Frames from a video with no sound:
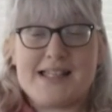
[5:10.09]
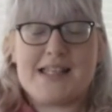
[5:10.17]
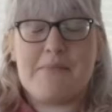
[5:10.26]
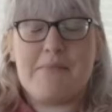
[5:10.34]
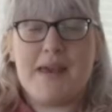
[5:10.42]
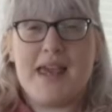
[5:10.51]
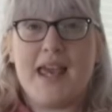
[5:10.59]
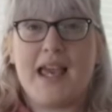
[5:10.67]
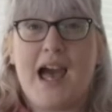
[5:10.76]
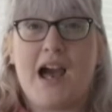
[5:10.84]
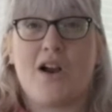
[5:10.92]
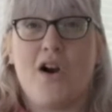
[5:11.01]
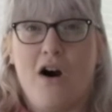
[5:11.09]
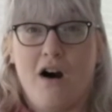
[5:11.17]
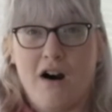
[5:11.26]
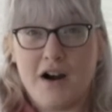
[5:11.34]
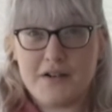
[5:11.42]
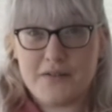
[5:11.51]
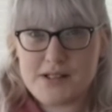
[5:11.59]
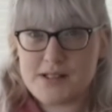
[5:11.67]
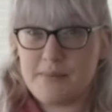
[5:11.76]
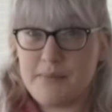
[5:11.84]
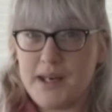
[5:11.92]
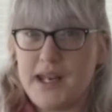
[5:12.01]
to make a card for
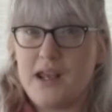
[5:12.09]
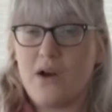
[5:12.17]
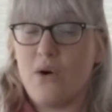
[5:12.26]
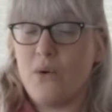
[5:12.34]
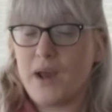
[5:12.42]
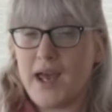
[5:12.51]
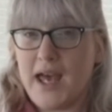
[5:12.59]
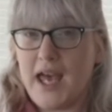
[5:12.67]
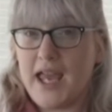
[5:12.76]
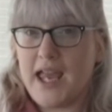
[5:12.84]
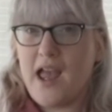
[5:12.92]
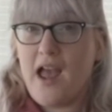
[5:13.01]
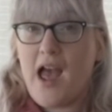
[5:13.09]
somebody, okay?